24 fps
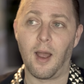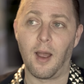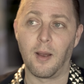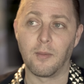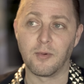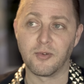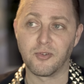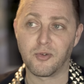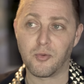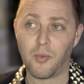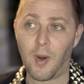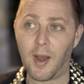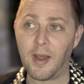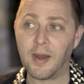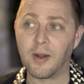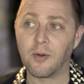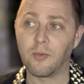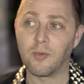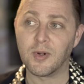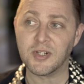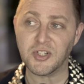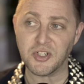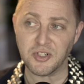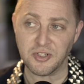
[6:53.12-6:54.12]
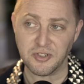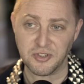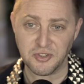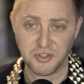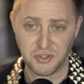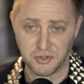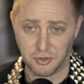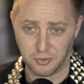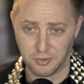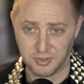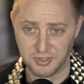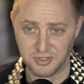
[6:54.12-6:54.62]
I was writing original
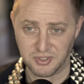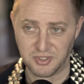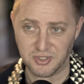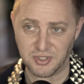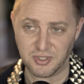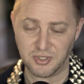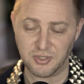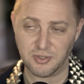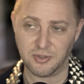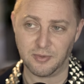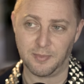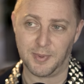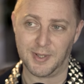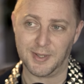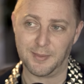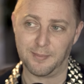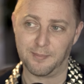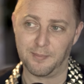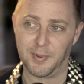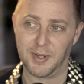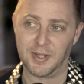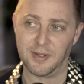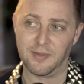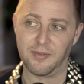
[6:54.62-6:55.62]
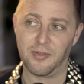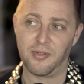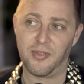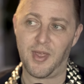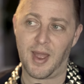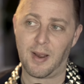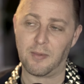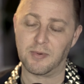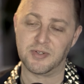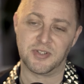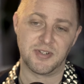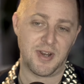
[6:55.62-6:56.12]
stories too, but but
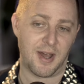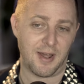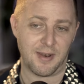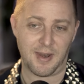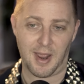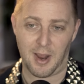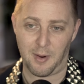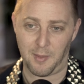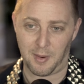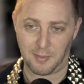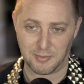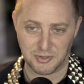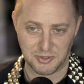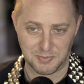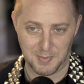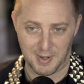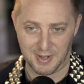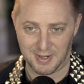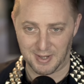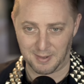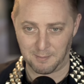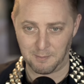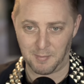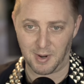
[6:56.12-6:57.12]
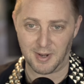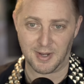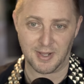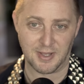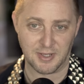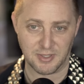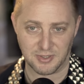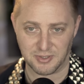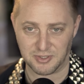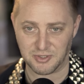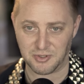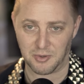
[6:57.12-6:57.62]
that was not how I was making
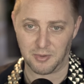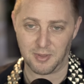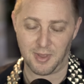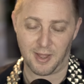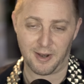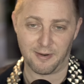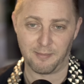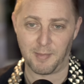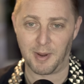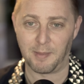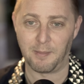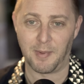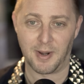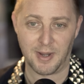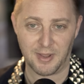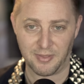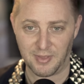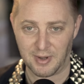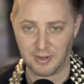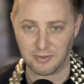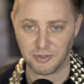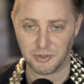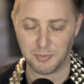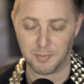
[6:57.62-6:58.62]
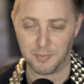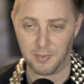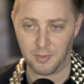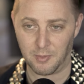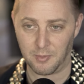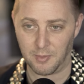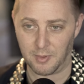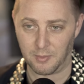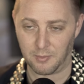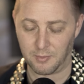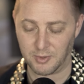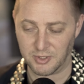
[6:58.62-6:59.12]
money, and so a lot of my money that I was
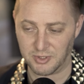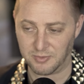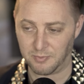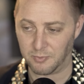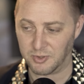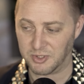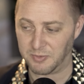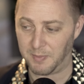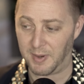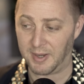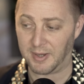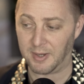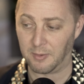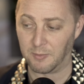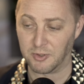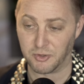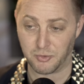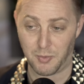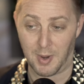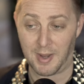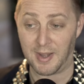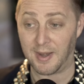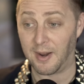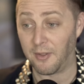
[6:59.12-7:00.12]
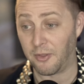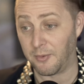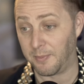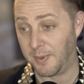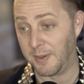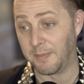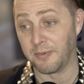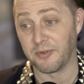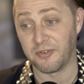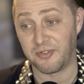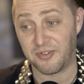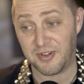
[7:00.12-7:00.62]
was was making was writing other
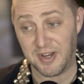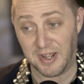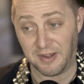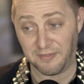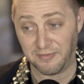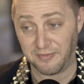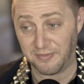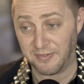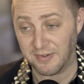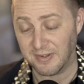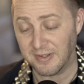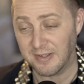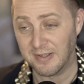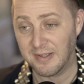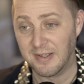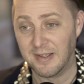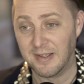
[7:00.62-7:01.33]
people's stuff,